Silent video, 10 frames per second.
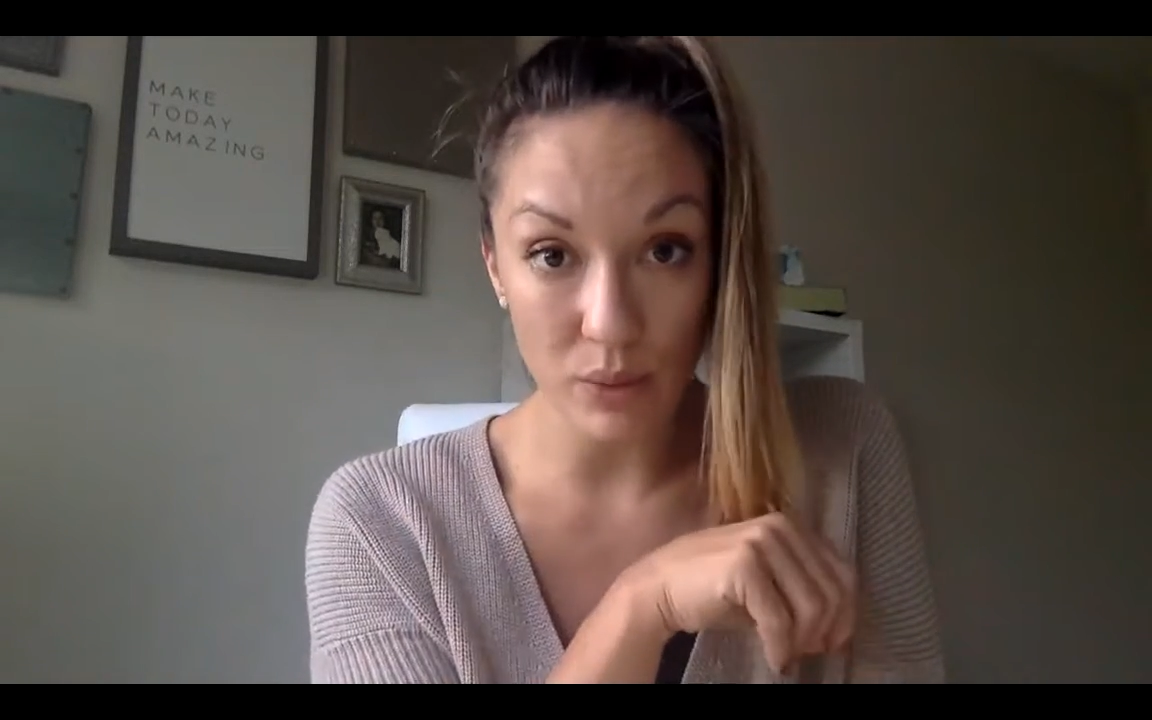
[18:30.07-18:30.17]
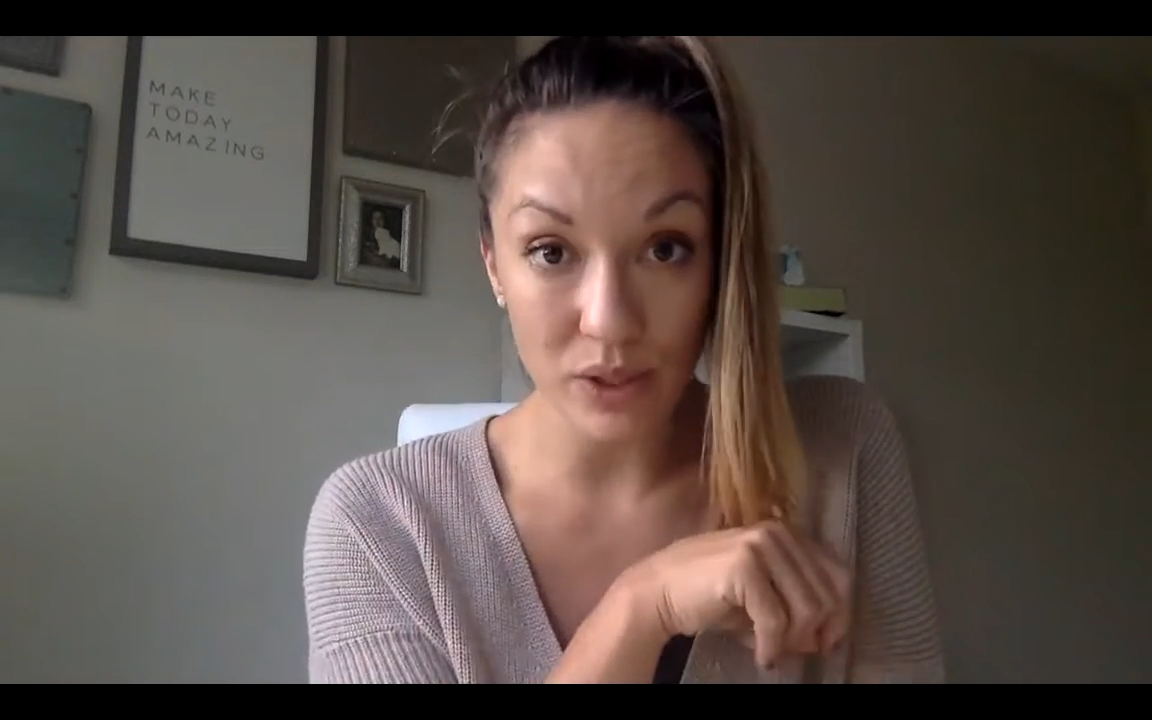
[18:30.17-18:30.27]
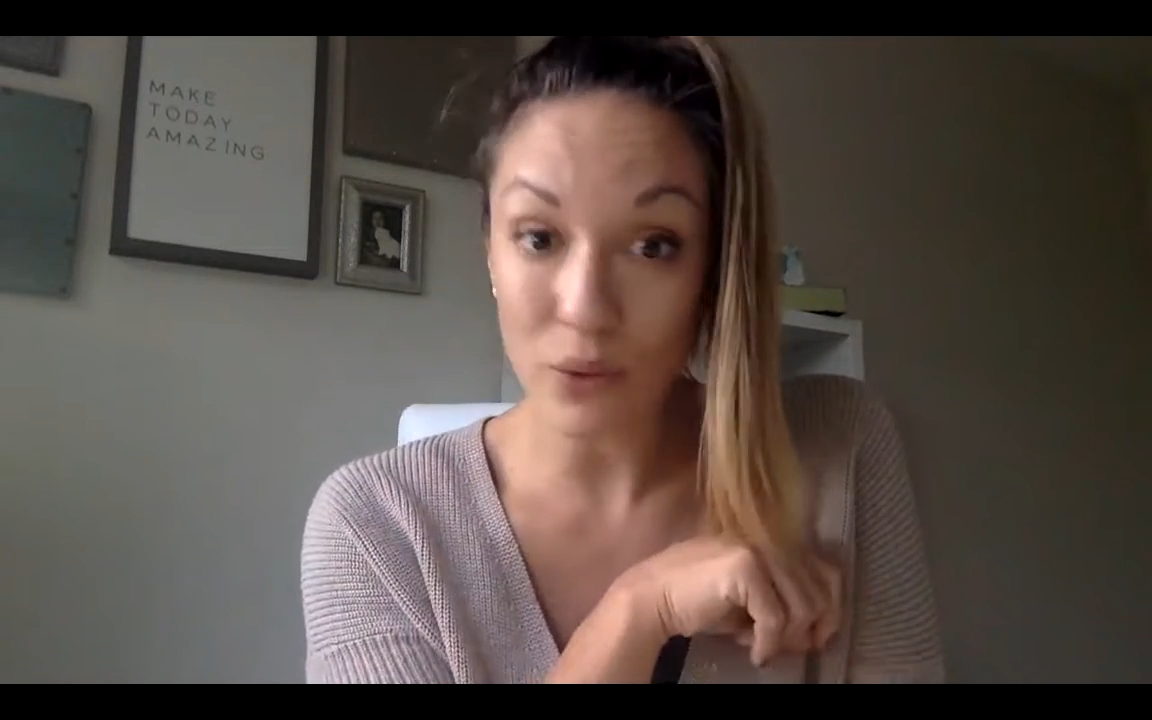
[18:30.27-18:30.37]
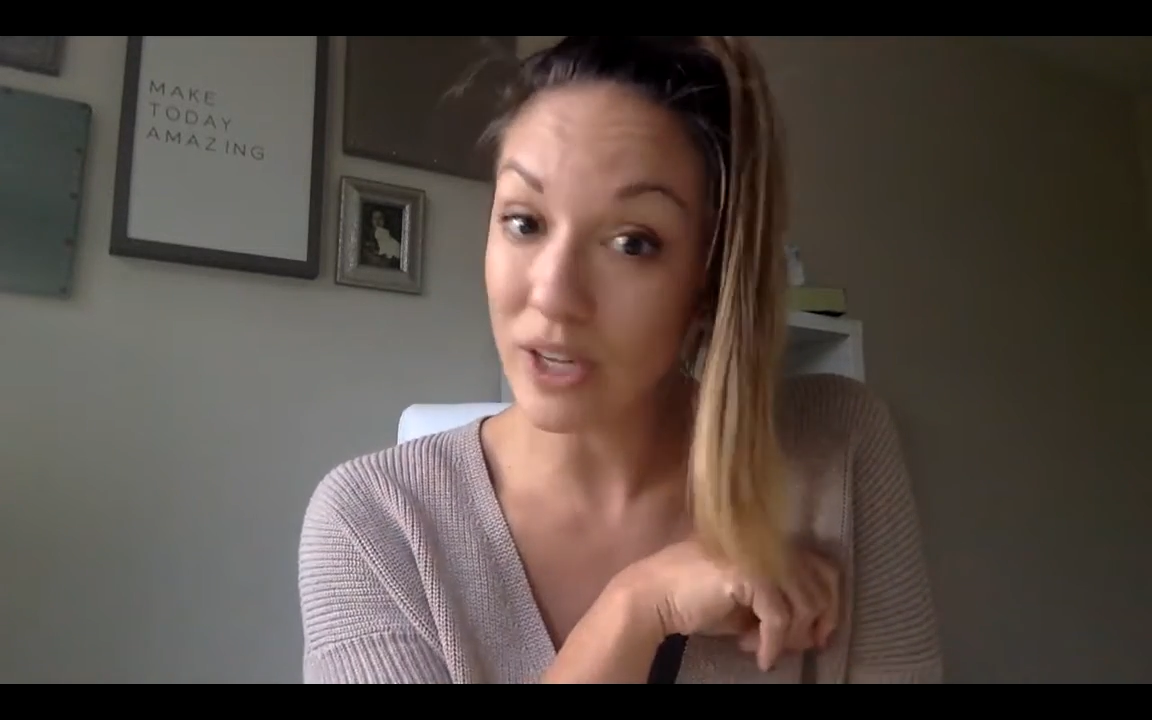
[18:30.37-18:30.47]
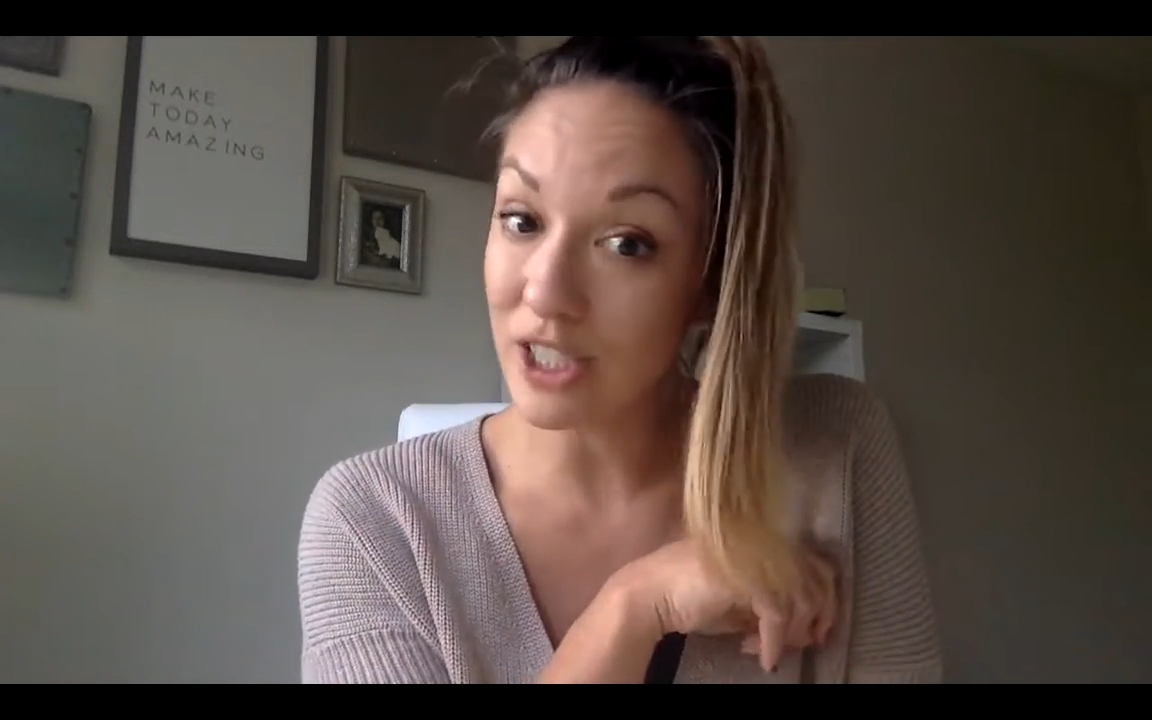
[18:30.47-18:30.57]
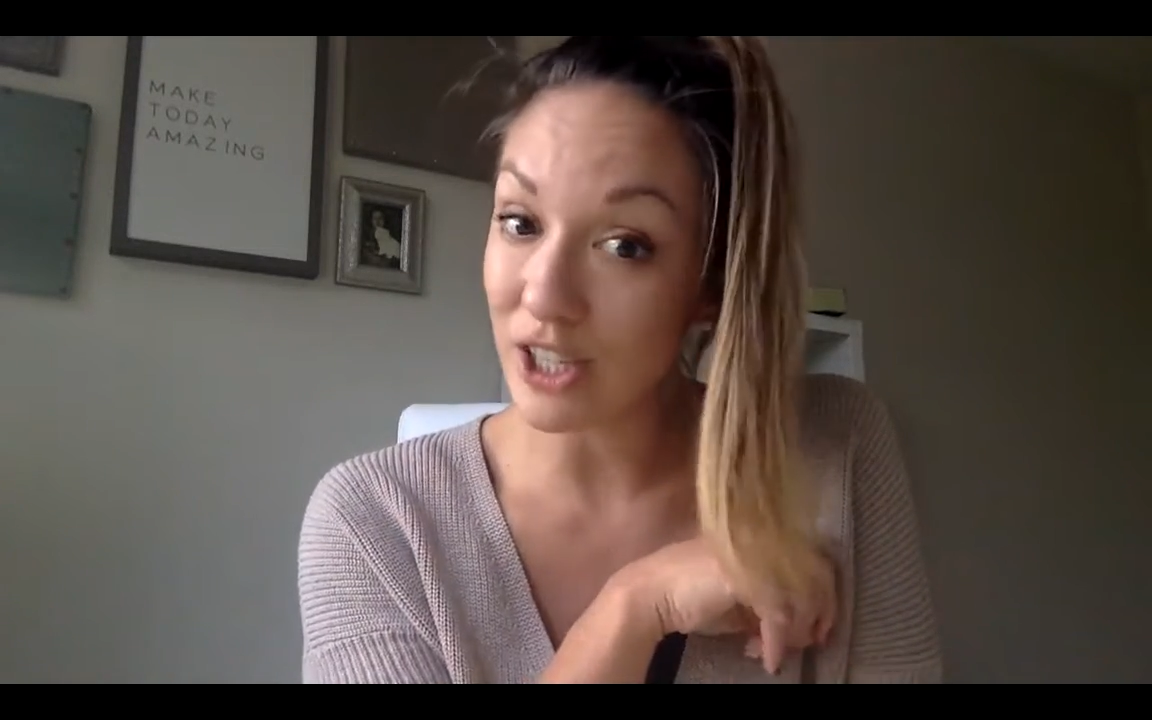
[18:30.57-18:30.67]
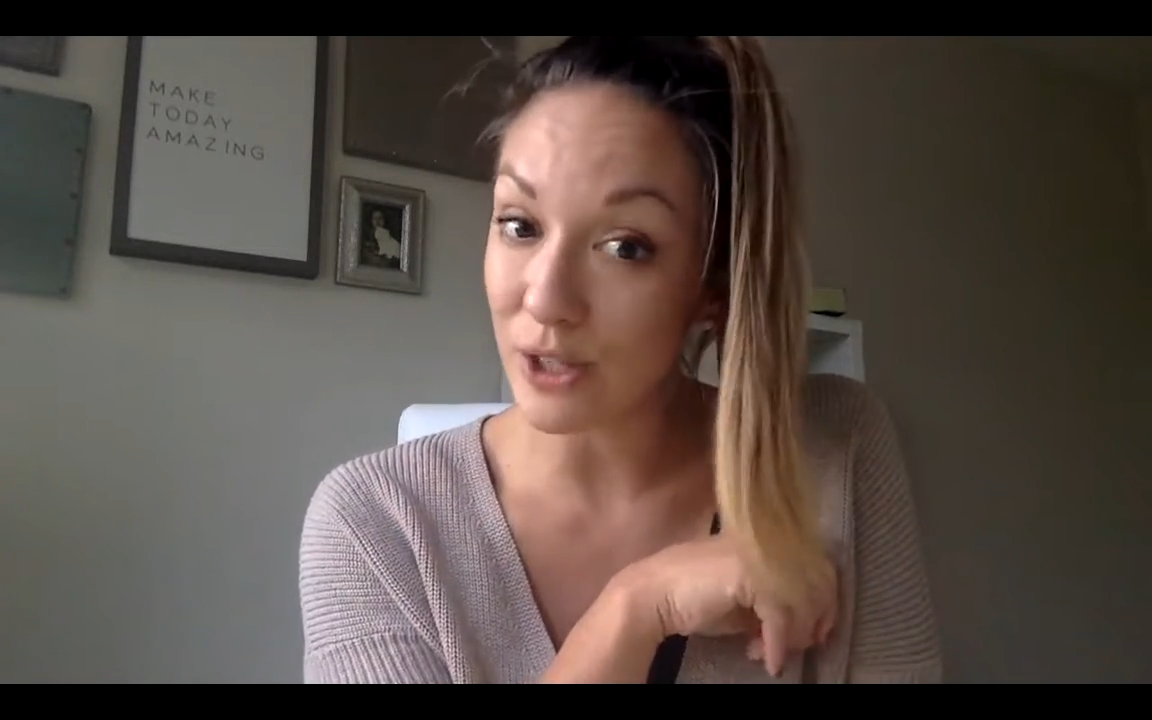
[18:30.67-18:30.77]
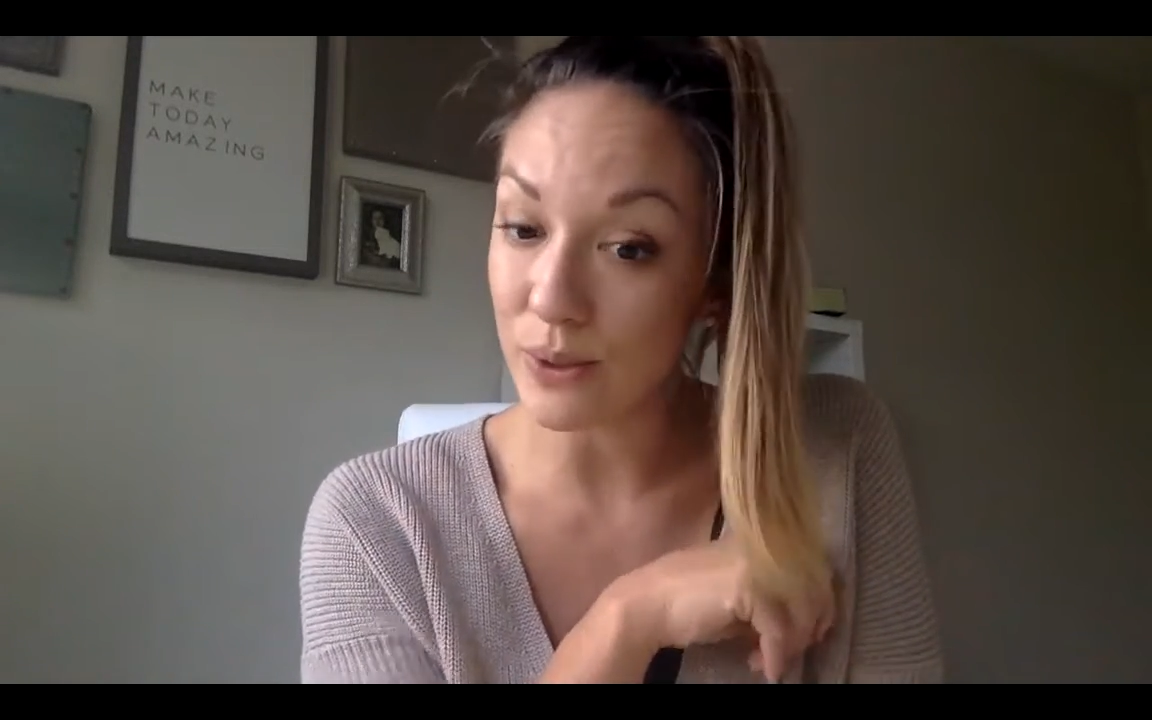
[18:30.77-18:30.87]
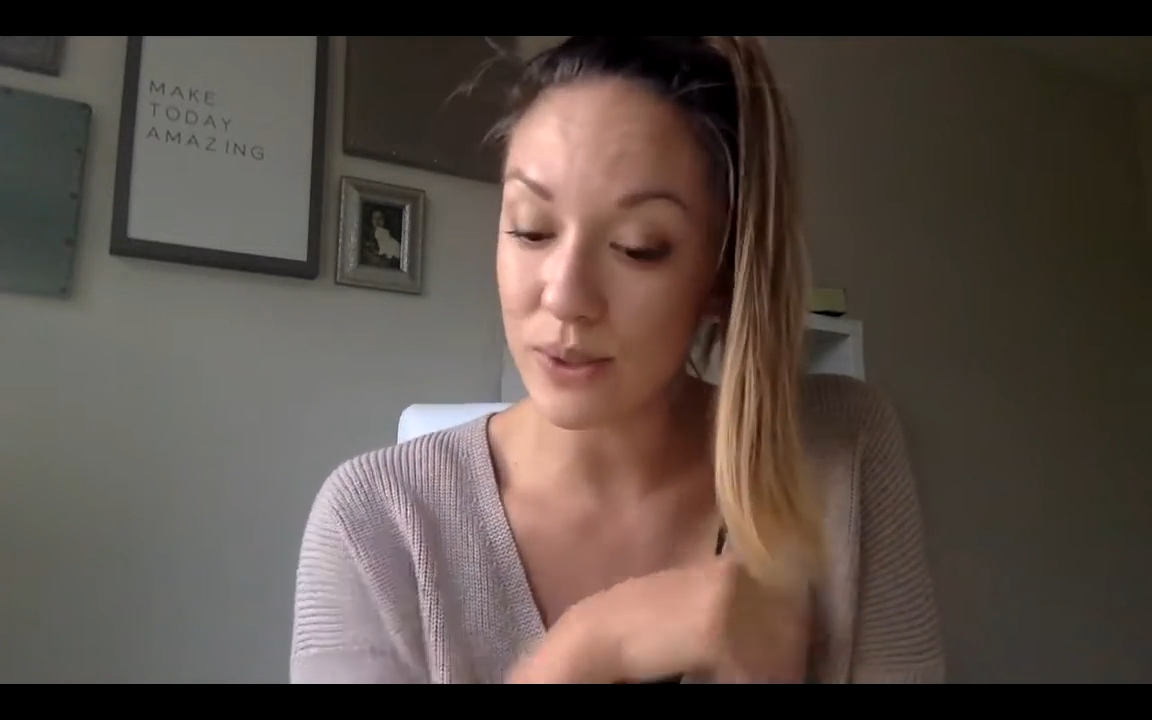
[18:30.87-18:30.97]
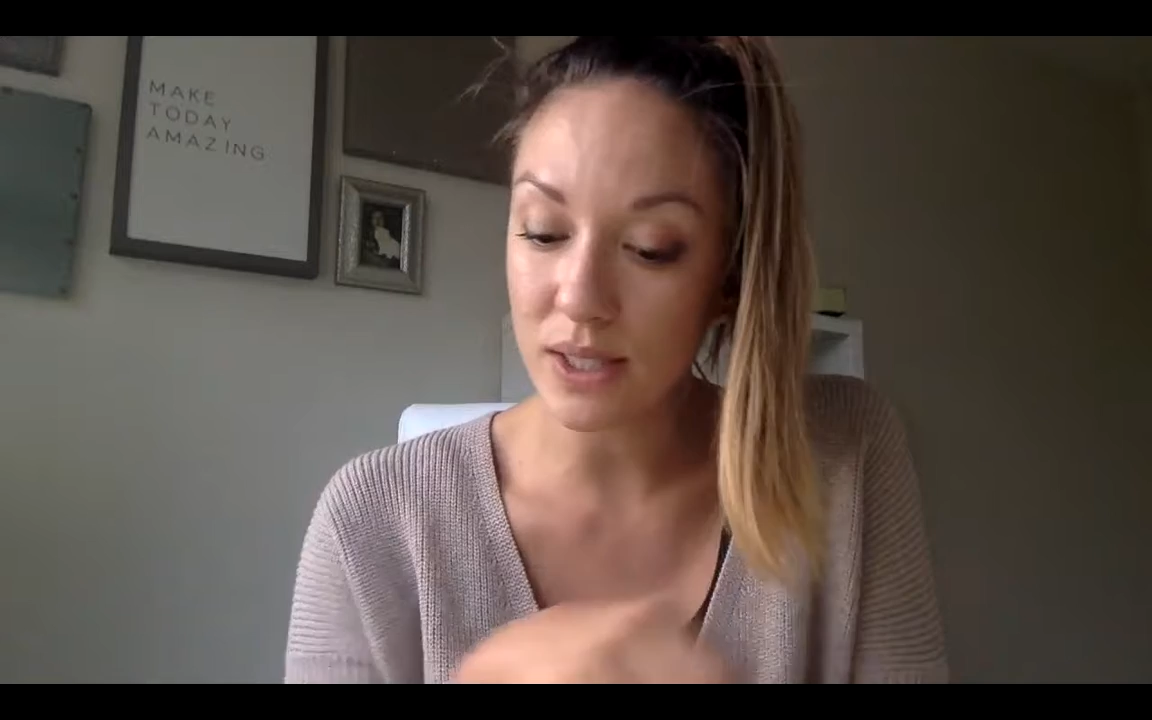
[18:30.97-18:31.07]
was going to
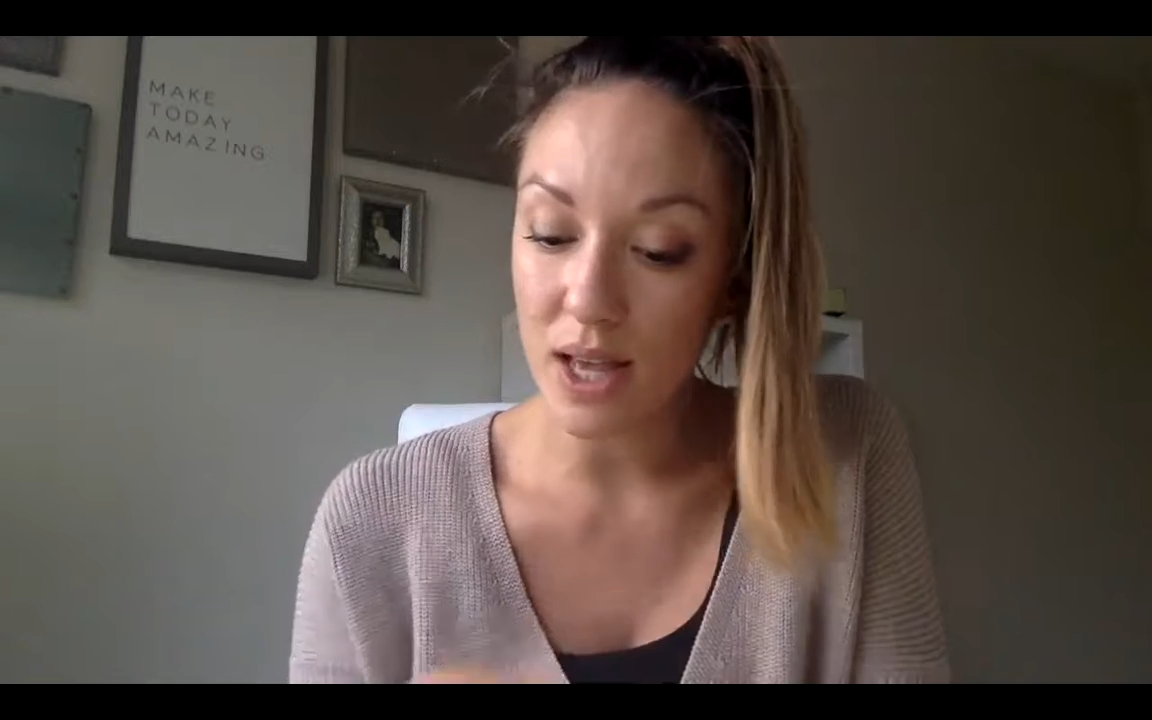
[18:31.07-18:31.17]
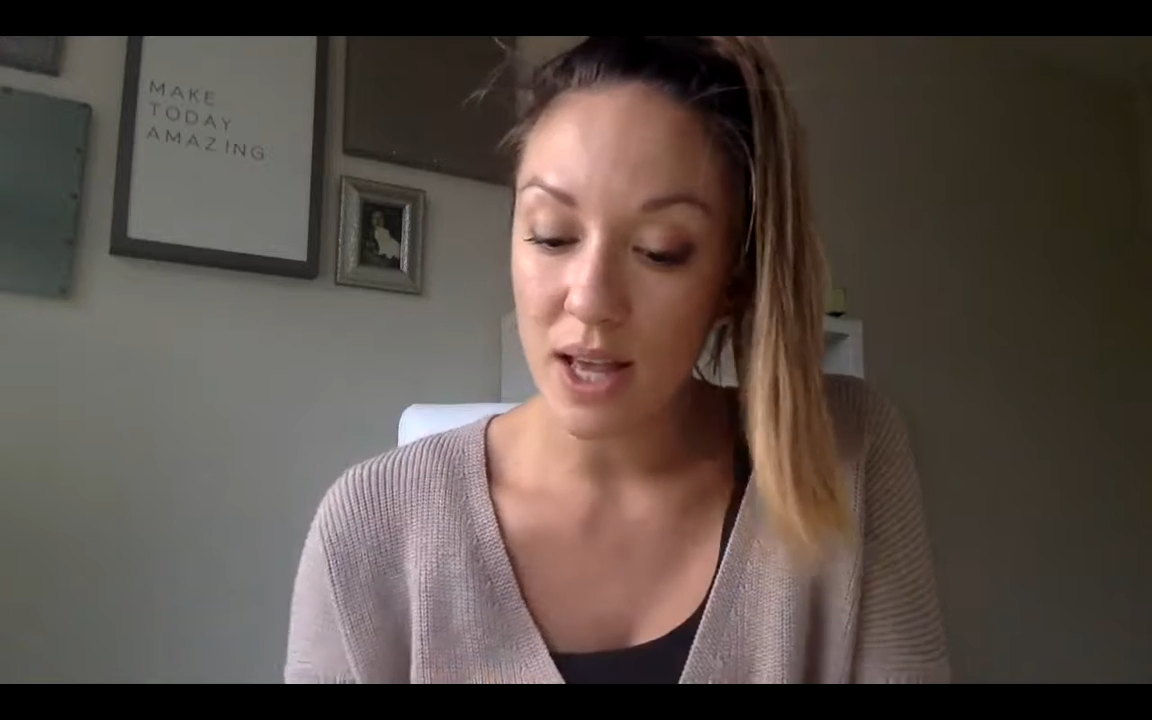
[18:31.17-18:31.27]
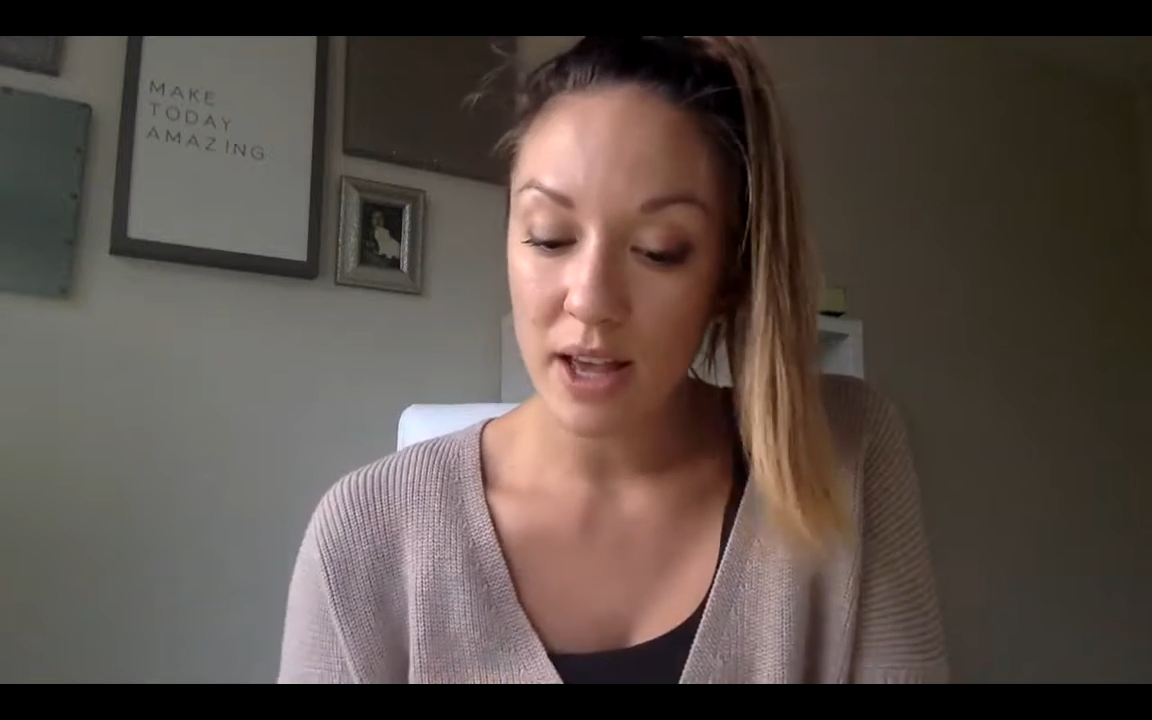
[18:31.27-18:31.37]
use